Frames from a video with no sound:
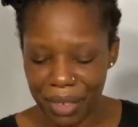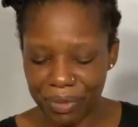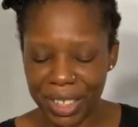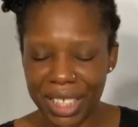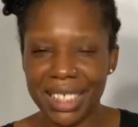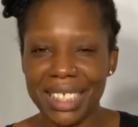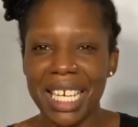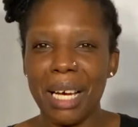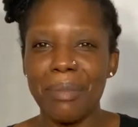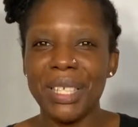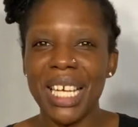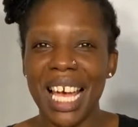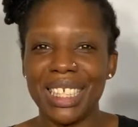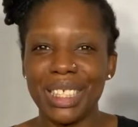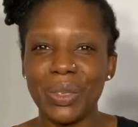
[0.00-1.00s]
Let's see how many
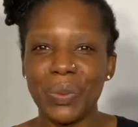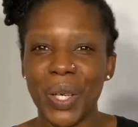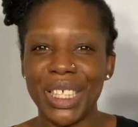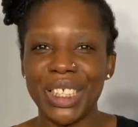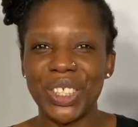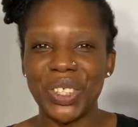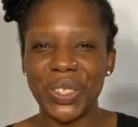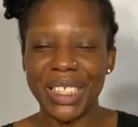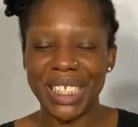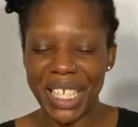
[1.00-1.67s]
S words you can